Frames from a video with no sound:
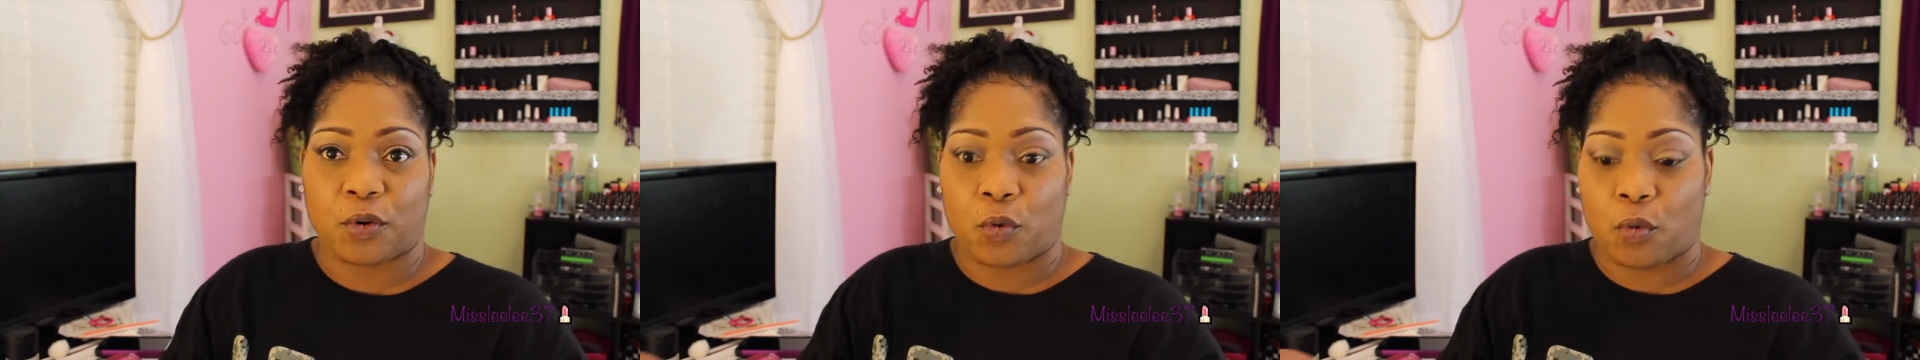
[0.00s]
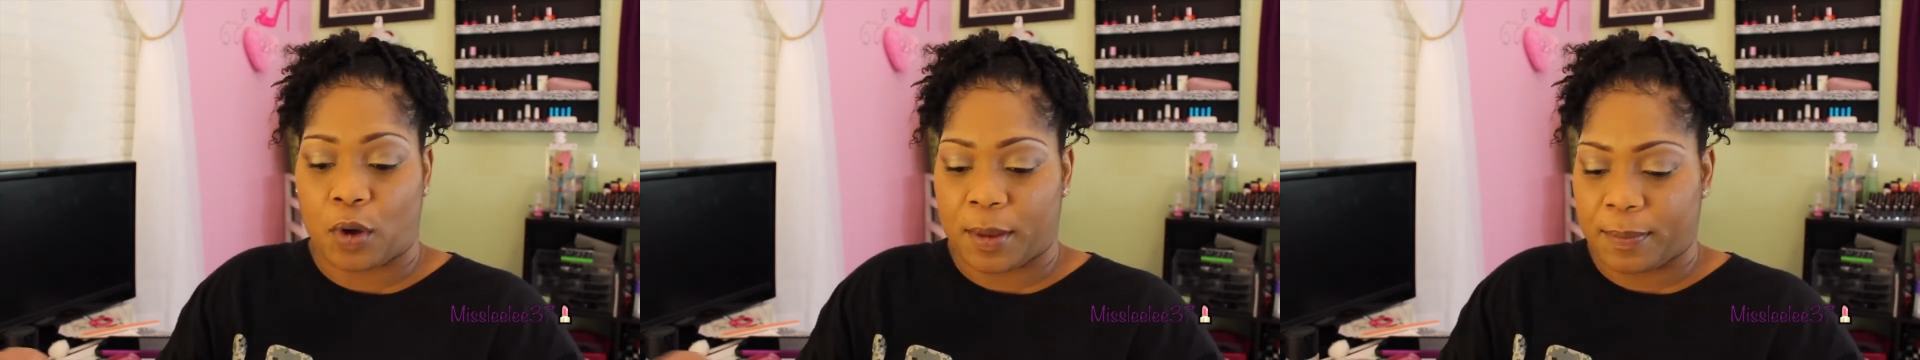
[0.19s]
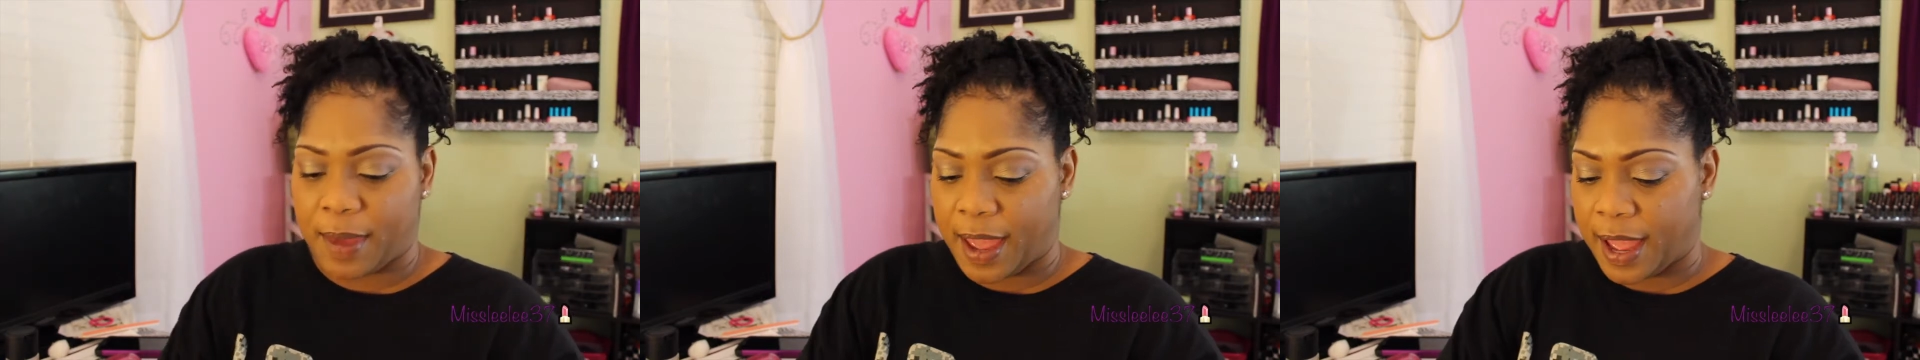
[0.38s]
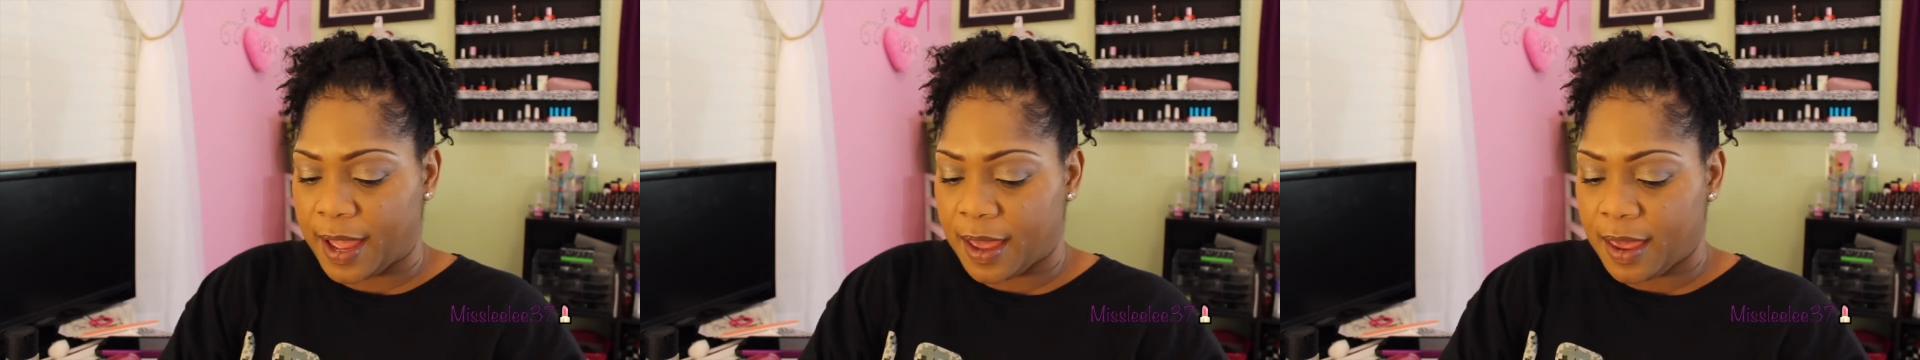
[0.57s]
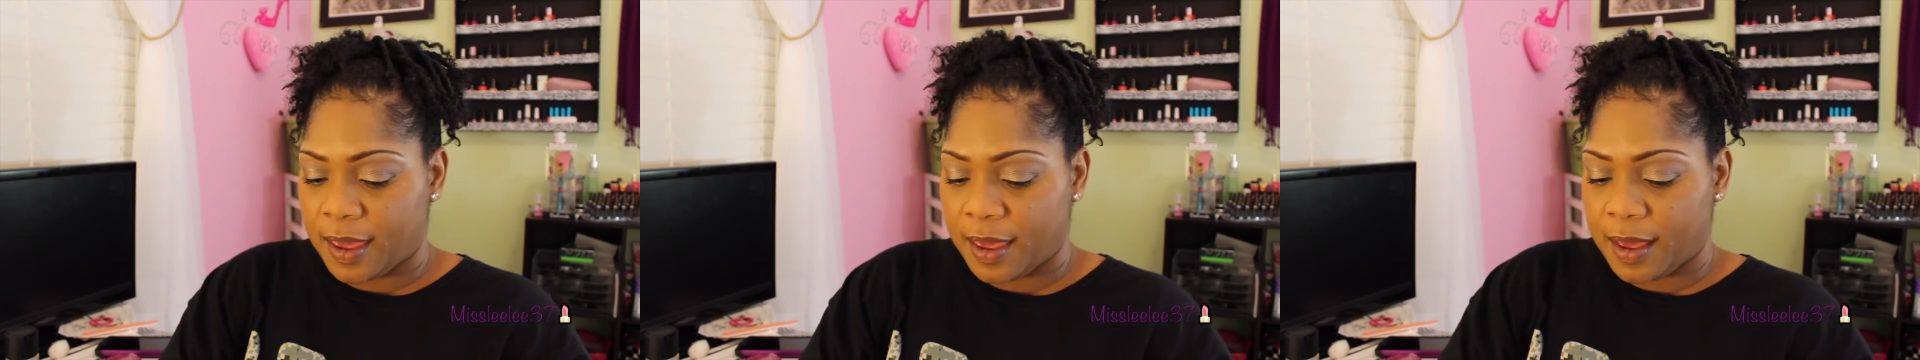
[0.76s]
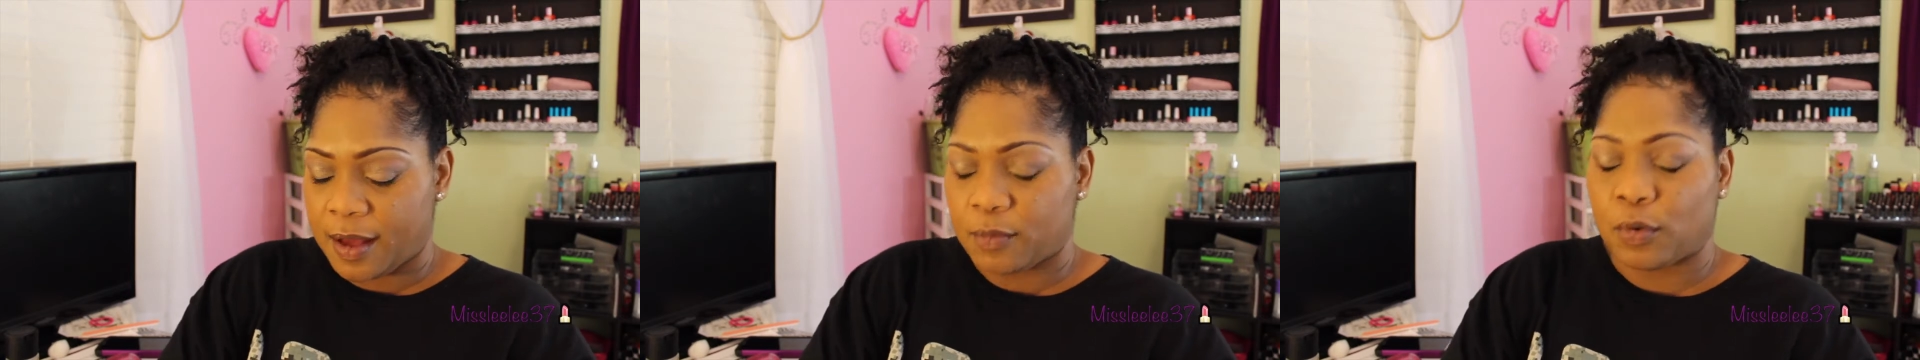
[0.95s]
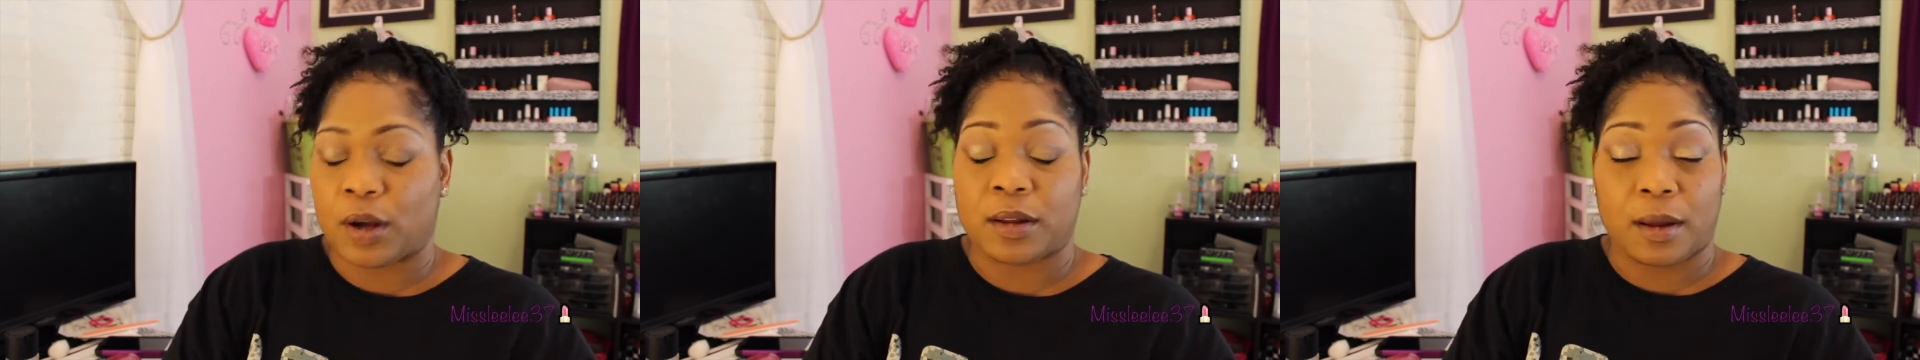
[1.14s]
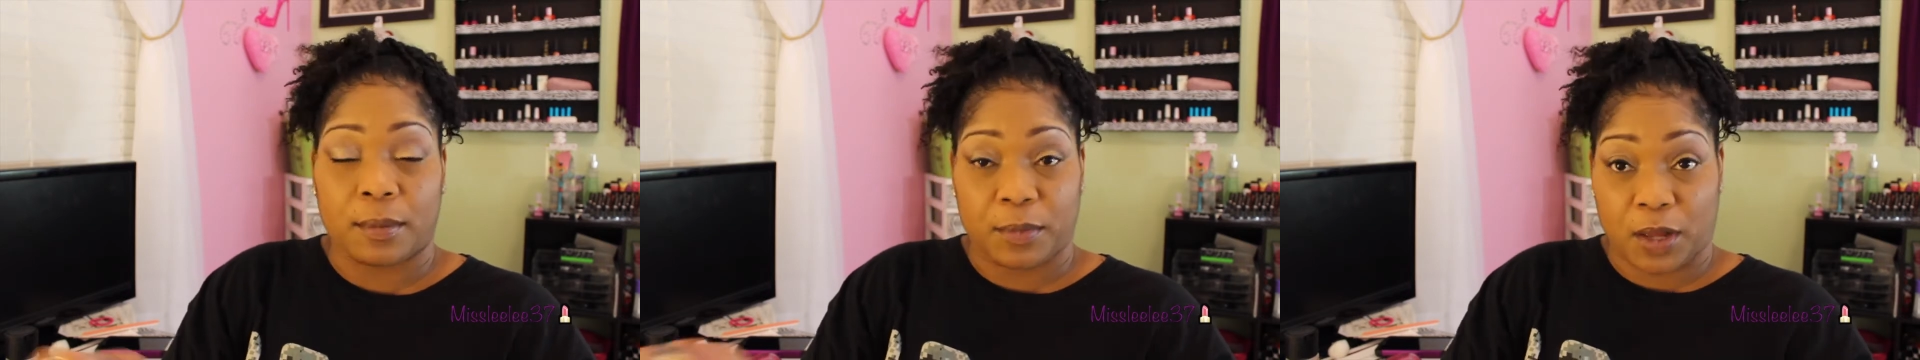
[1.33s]
are going back.
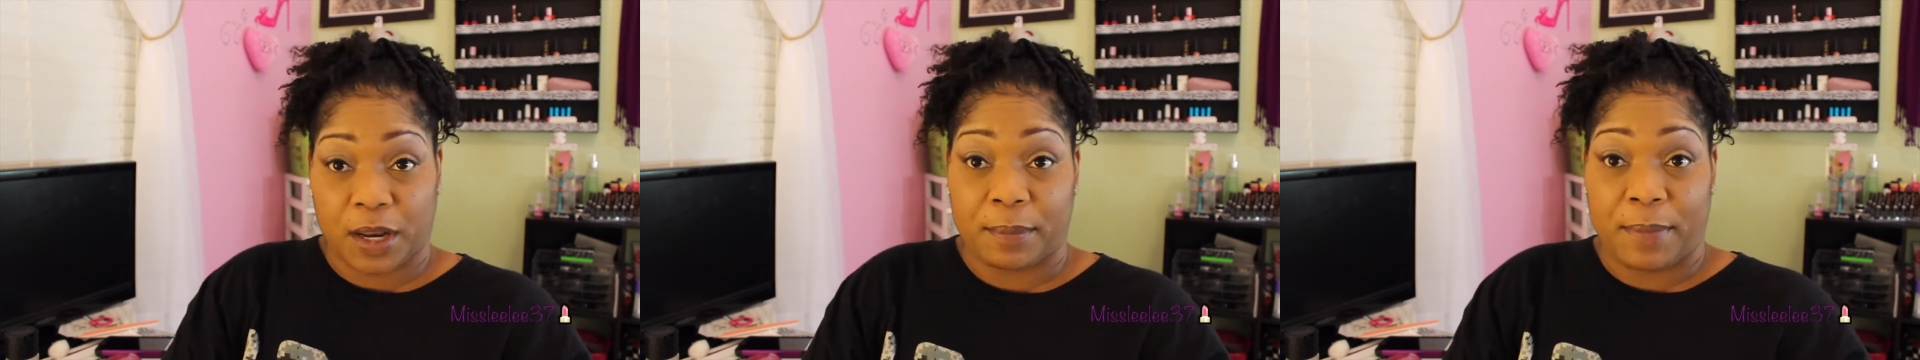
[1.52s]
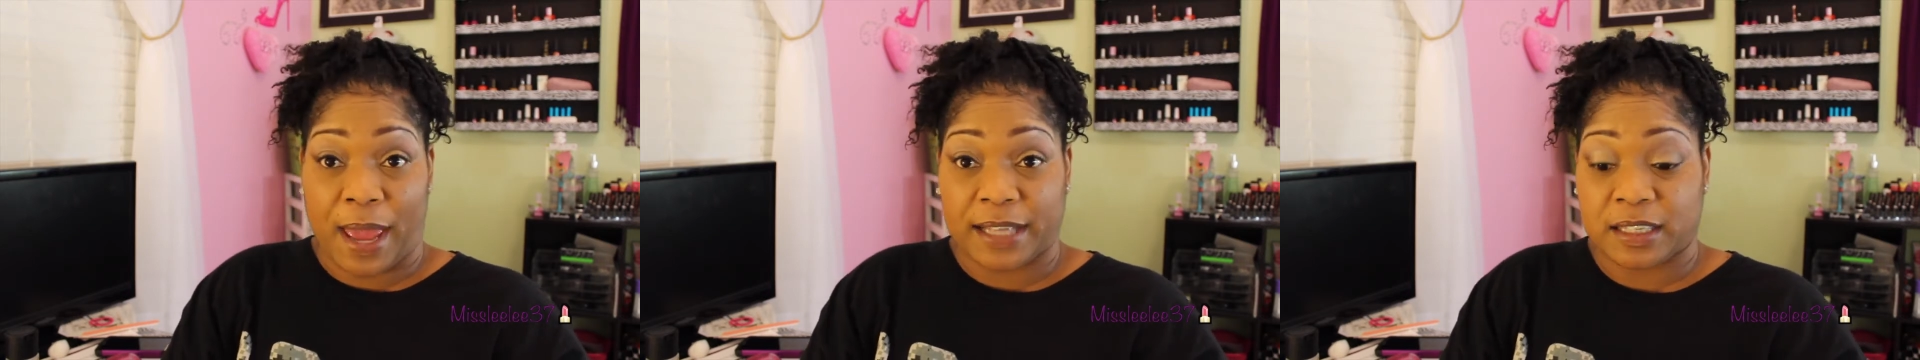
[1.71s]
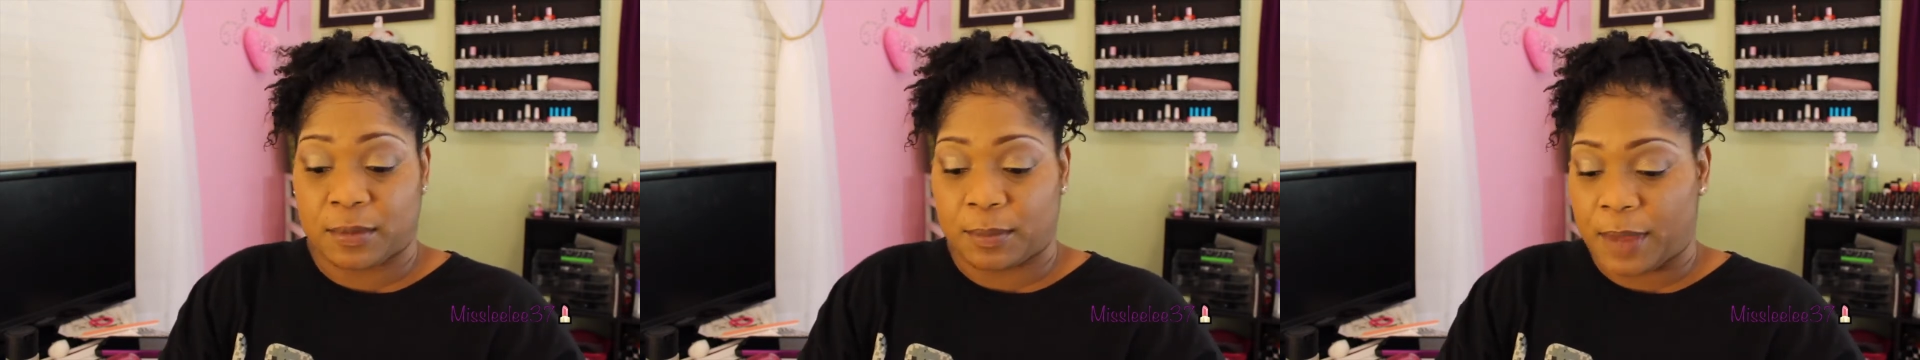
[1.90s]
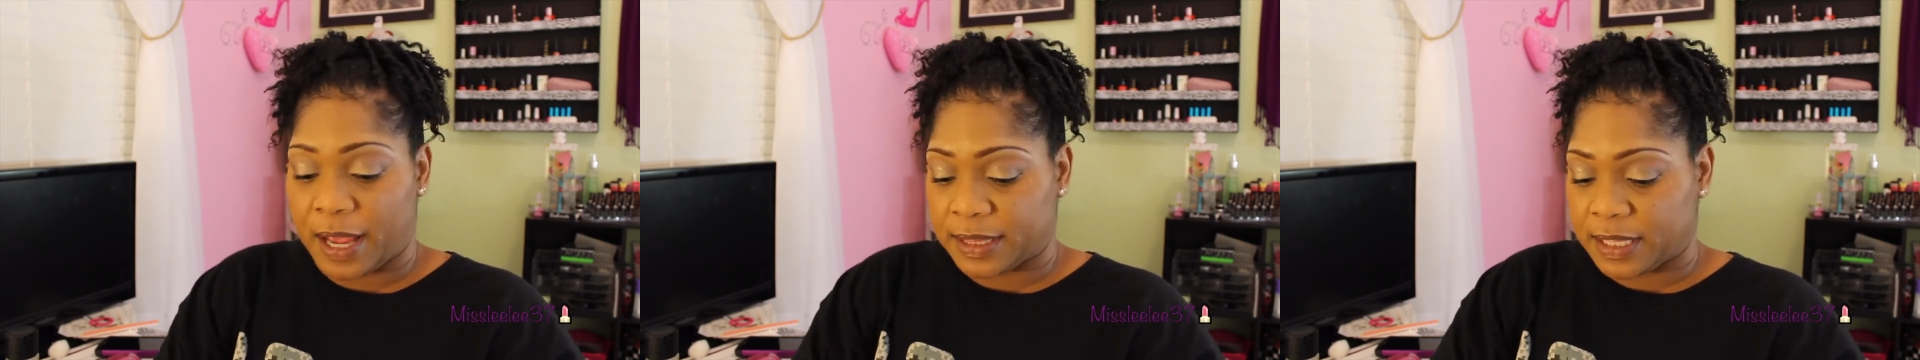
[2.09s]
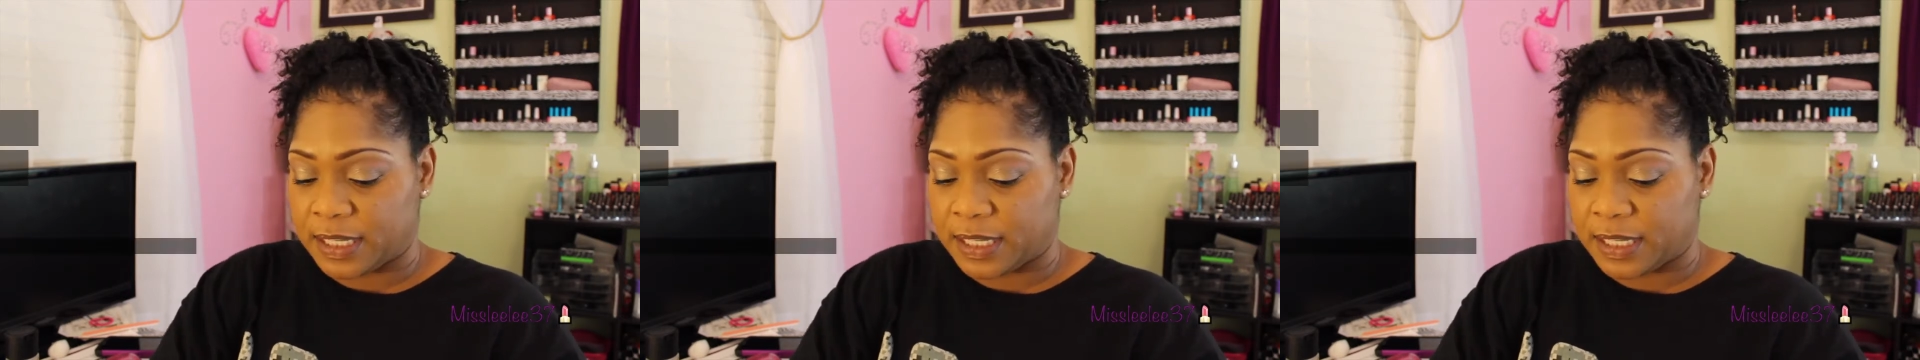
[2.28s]
Well, I'm going to back to MAC